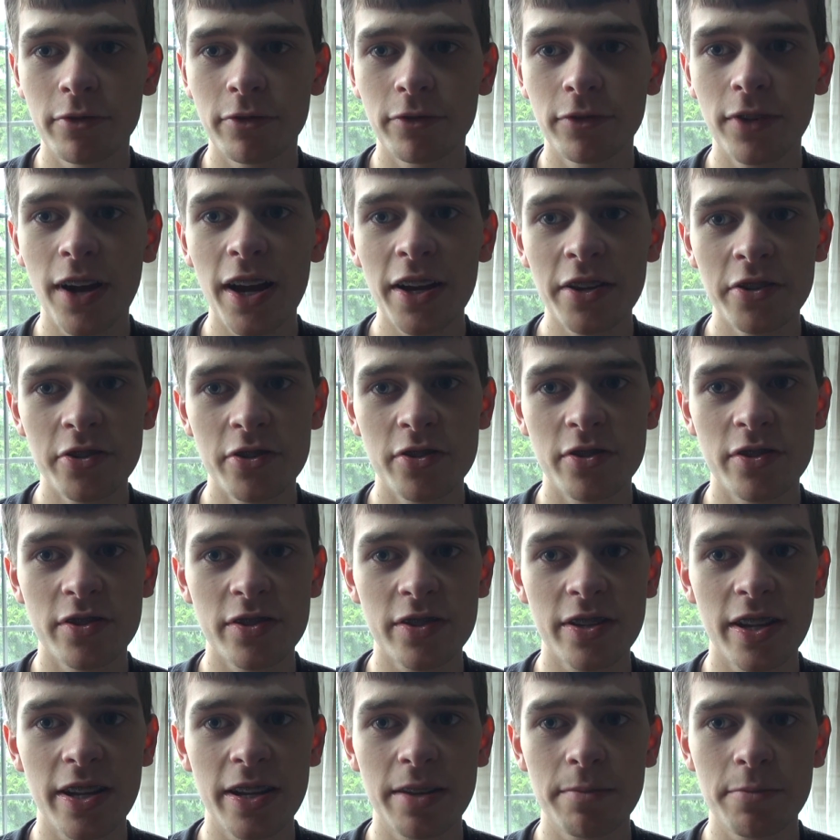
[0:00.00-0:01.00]
fashion
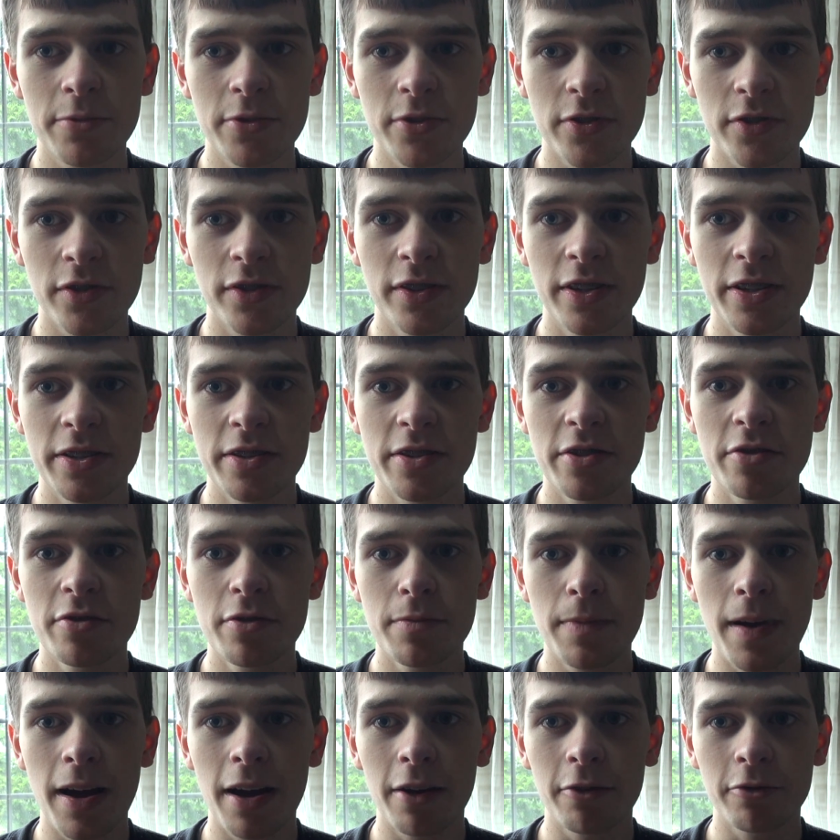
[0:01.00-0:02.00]
statements than they do
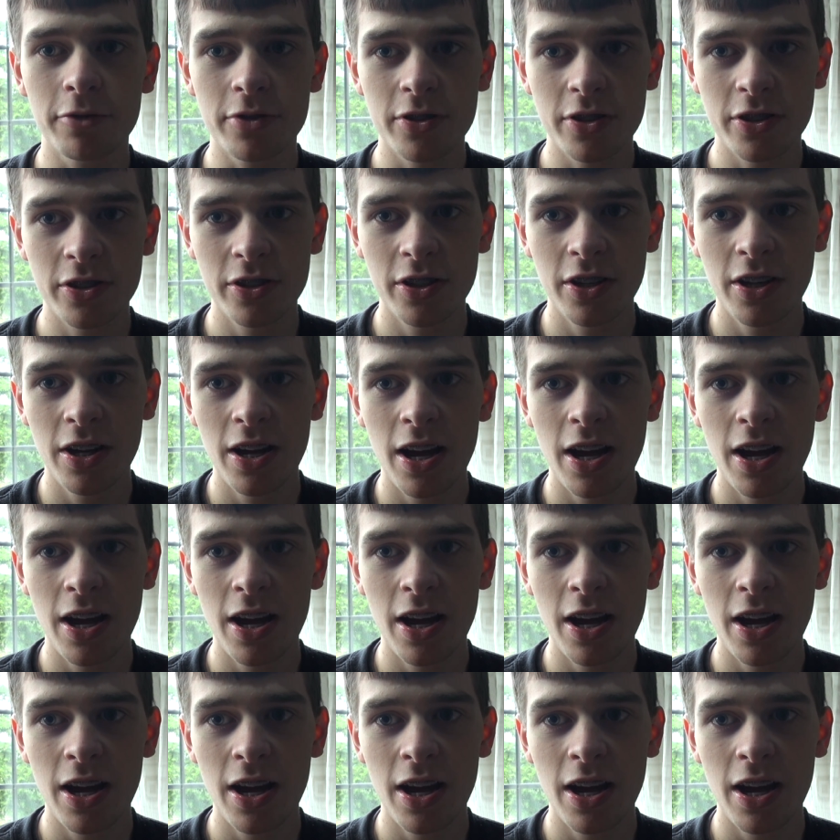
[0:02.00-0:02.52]
about